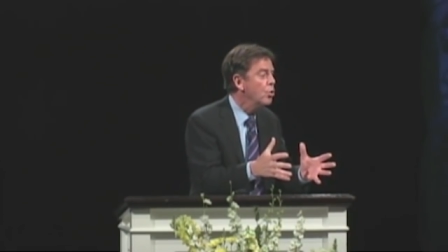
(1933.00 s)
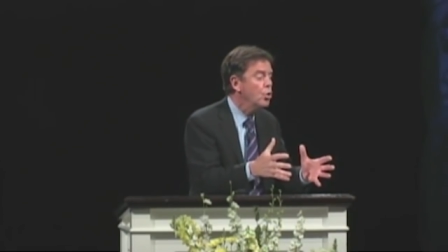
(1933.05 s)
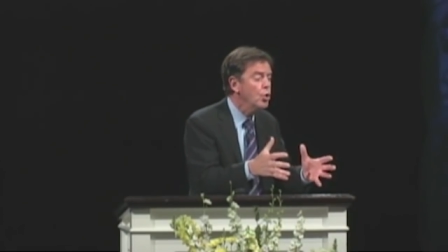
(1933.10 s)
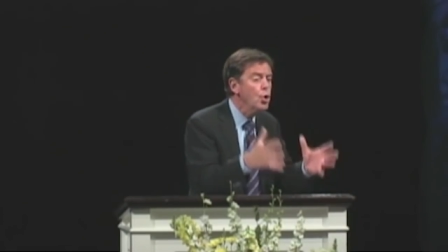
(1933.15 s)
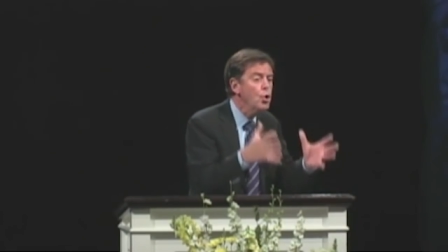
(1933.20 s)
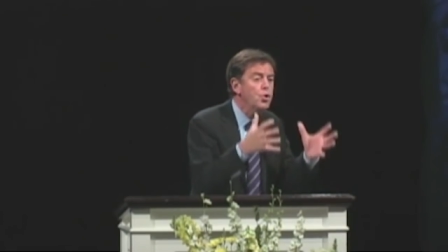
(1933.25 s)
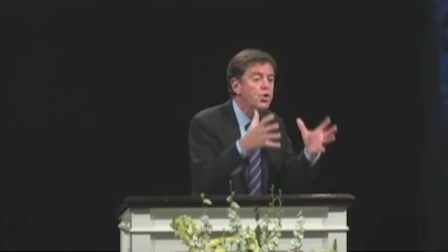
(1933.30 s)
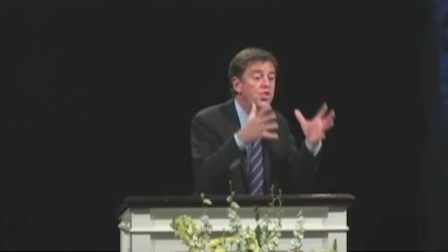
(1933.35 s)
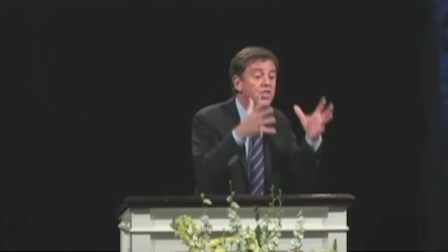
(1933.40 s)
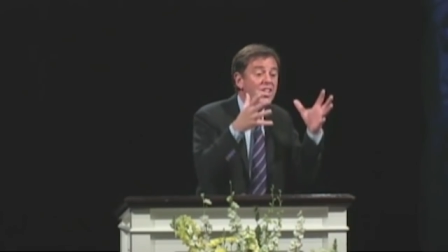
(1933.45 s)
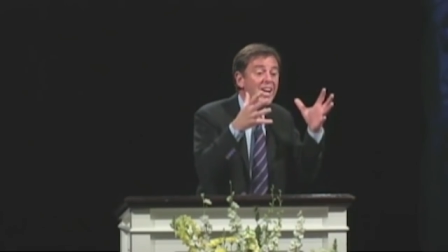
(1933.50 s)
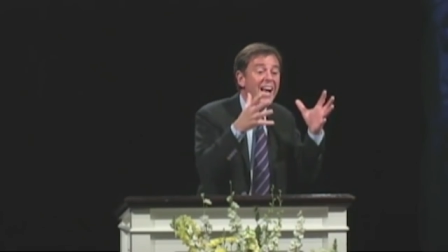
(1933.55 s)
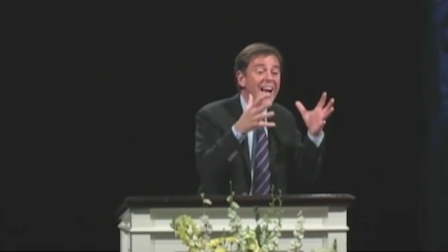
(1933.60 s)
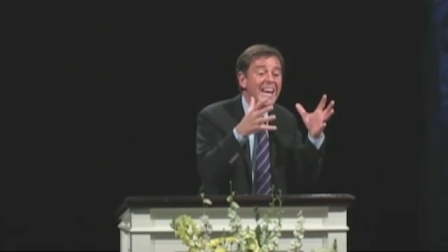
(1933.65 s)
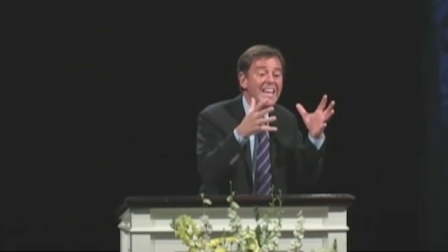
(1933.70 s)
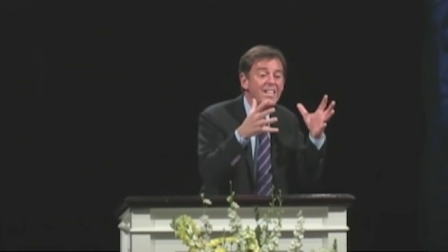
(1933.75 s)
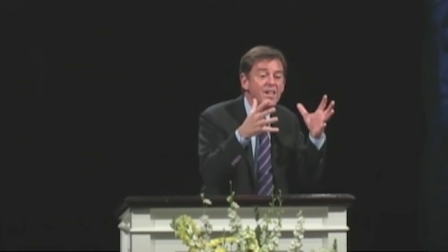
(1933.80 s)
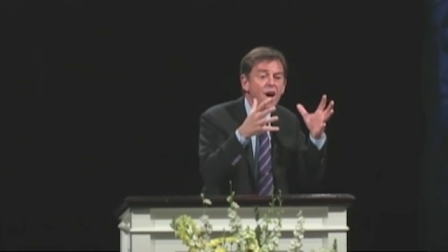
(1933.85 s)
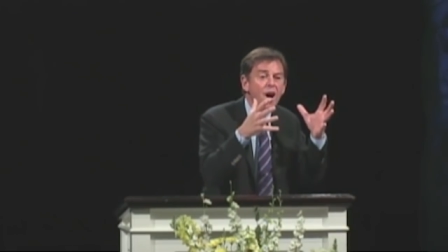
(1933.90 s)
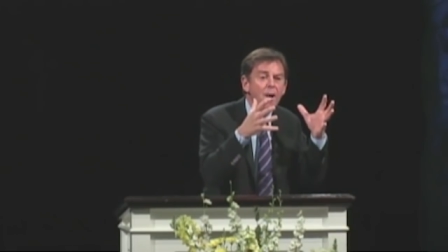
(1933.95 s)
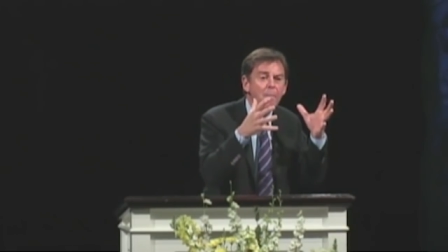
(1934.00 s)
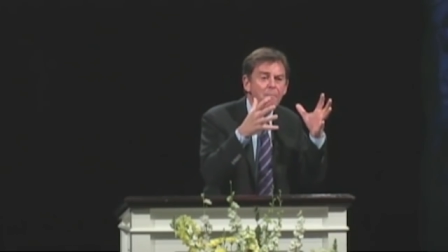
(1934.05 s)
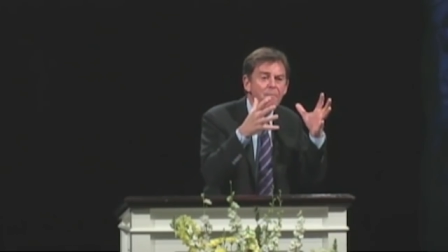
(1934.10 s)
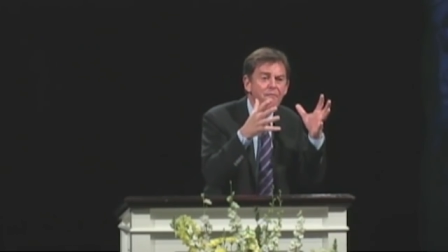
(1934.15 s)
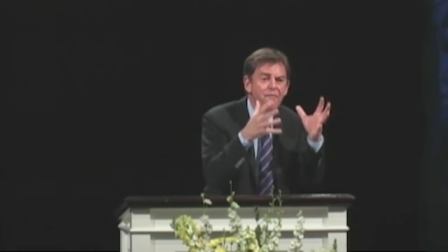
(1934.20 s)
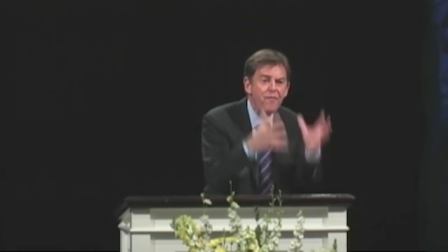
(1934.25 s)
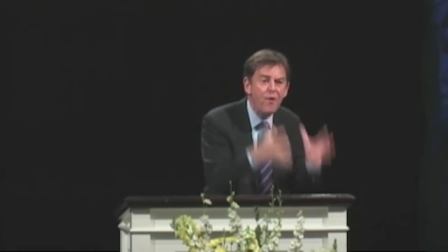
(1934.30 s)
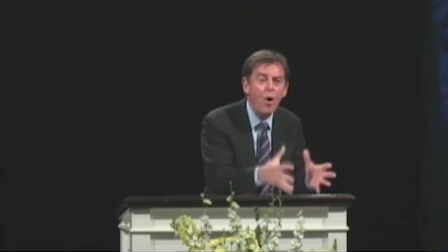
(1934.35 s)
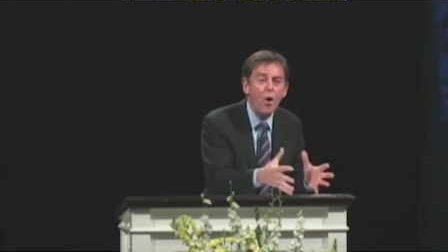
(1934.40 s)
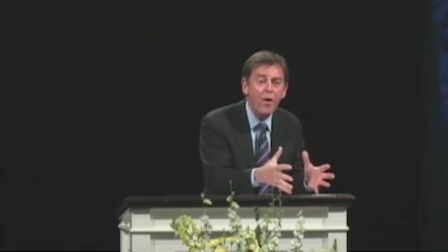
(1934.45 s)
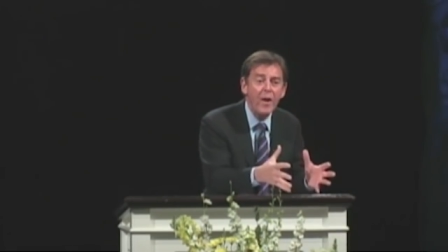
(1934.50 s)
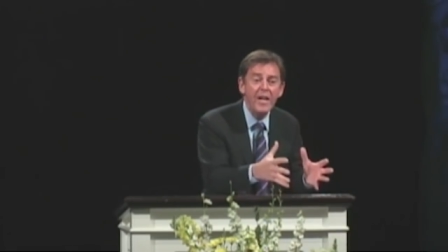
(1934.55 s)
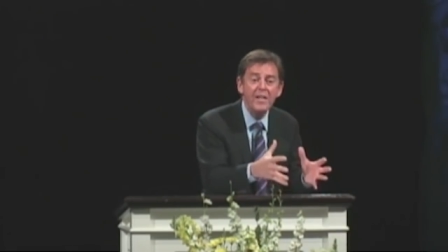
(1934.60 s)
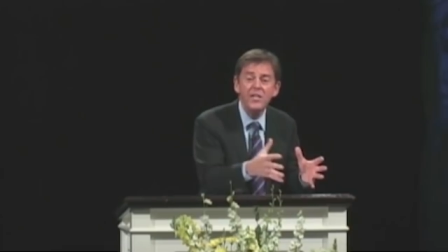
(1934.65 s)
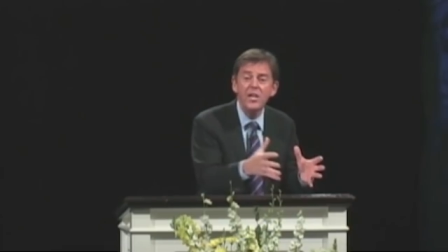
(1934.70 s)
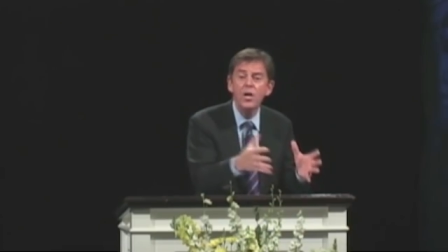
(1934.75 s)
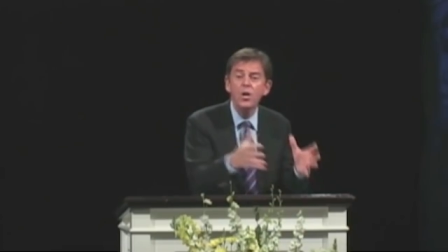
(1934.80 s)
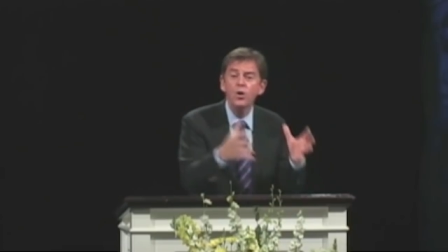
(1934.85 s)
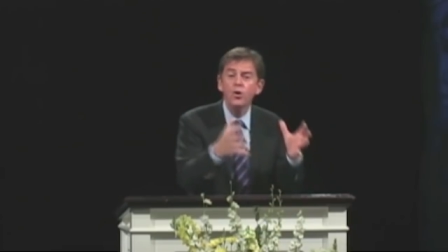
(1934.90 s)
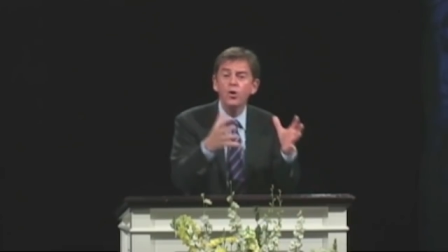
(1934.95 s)
You signed up for
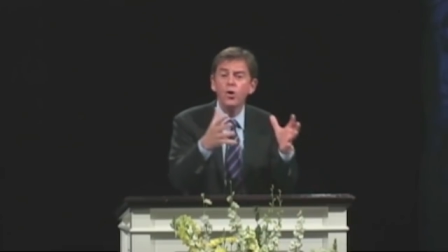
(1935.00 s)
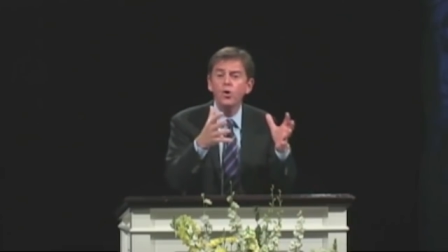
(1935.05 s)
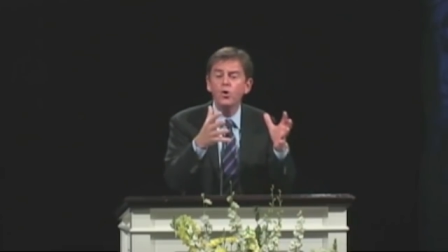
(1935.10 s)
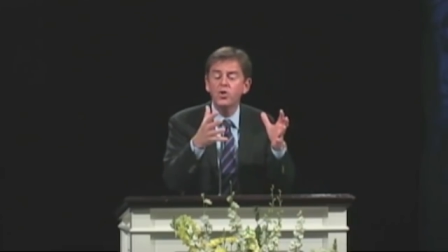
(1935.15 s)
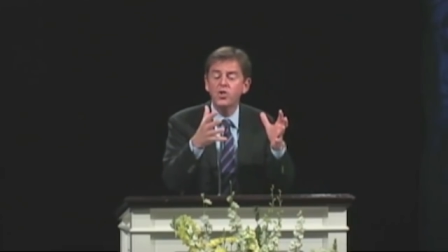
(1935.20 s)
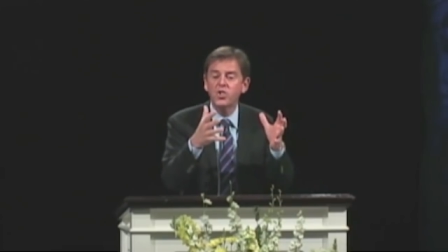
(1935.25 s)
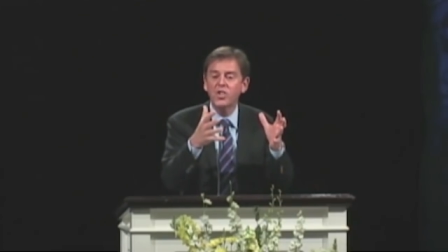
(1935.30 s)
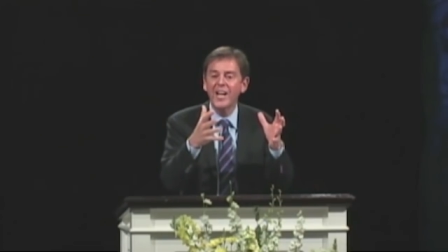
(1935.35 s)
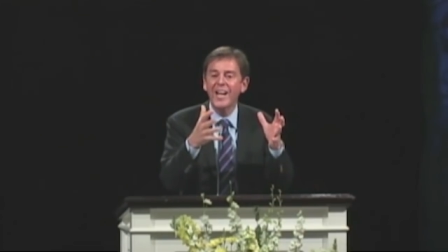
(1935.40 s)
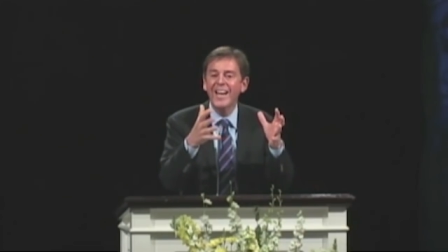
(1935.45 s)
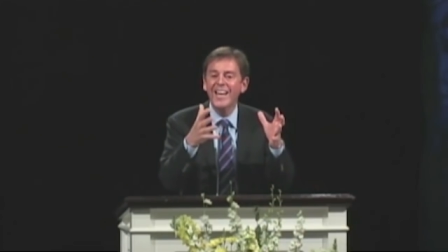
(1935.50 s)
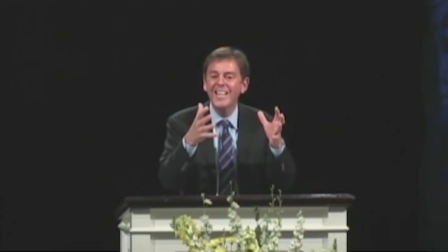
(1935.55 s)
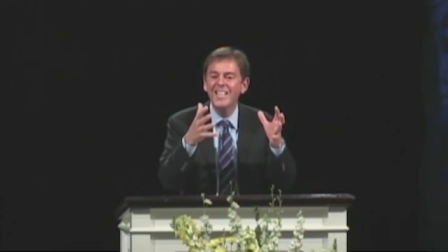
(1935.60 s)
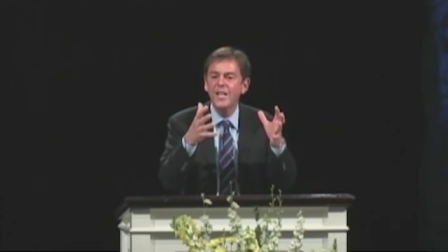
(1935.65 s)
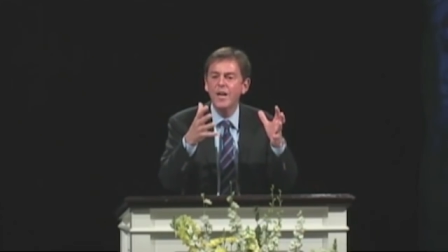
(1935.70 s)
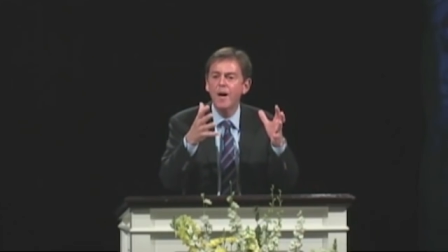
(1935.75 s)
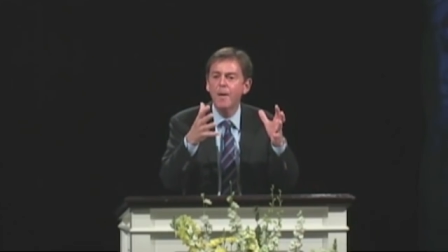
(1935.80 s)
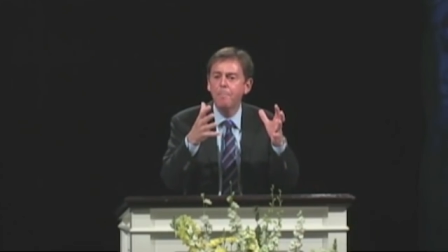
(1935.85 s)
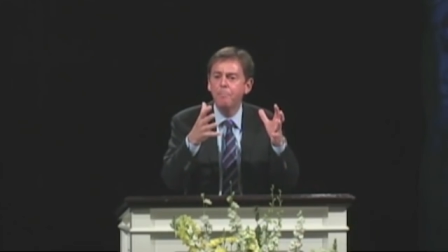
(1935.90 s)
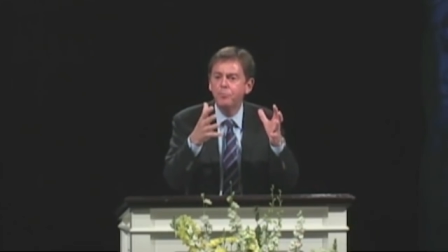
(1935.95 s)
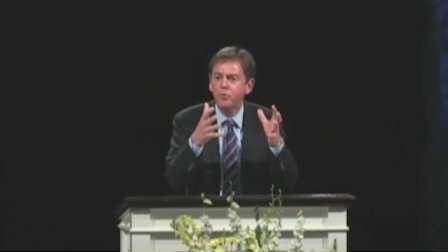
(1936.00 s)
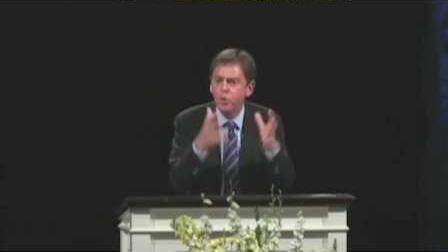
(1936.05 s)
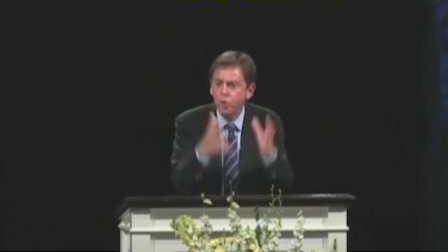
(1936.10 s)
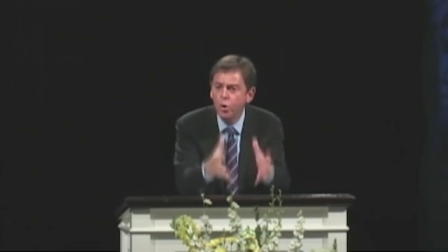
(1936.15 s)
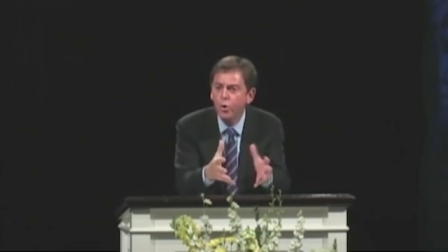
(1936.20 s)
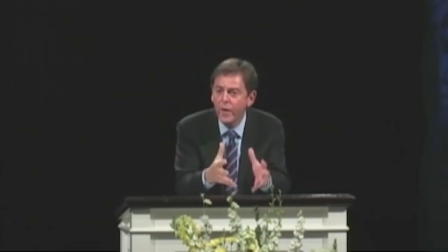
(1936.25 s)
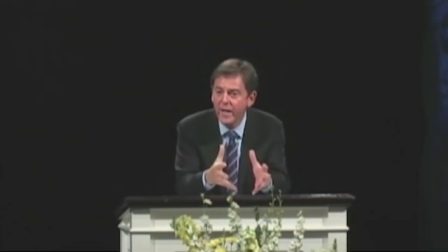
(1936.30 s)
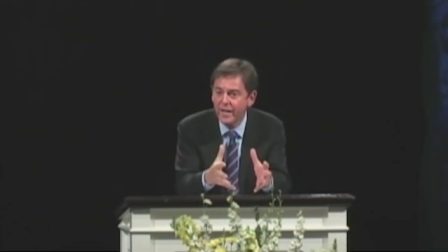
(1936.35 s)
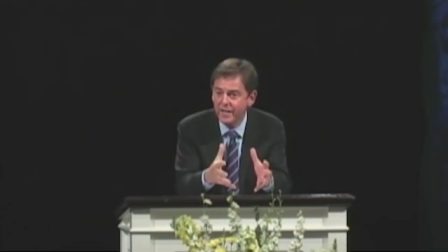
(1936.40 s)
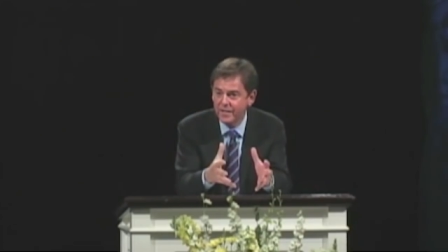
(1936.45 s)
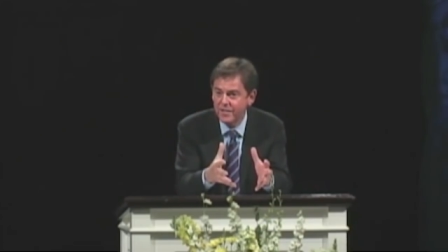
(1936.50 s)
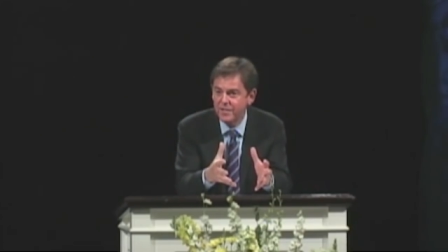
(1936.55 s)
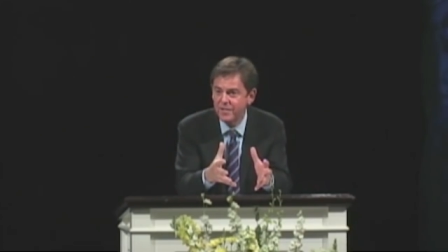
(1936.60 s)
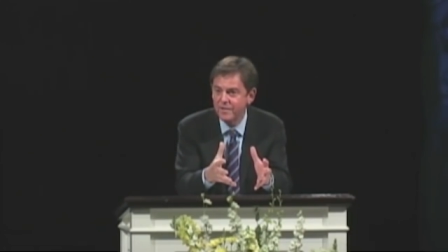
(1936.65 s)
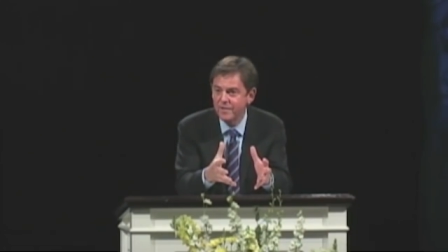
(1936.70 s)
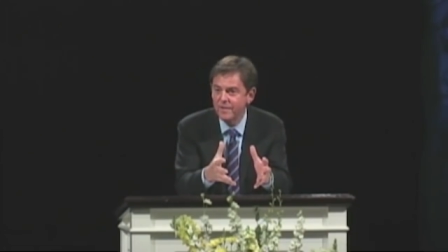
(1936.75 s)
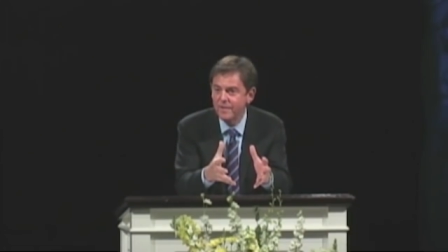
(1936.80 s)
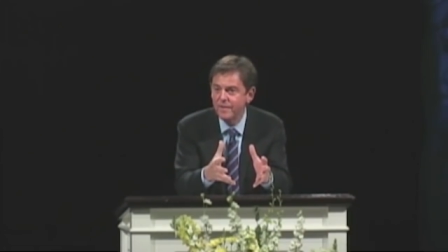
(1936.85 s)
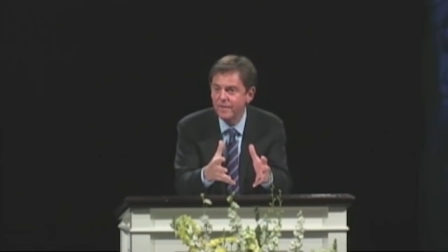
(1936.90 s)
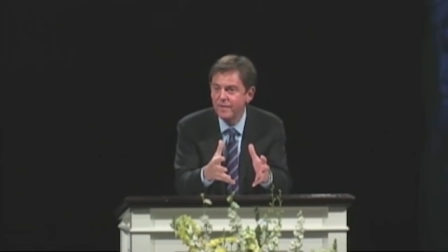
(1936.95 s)
it. You signed up to it.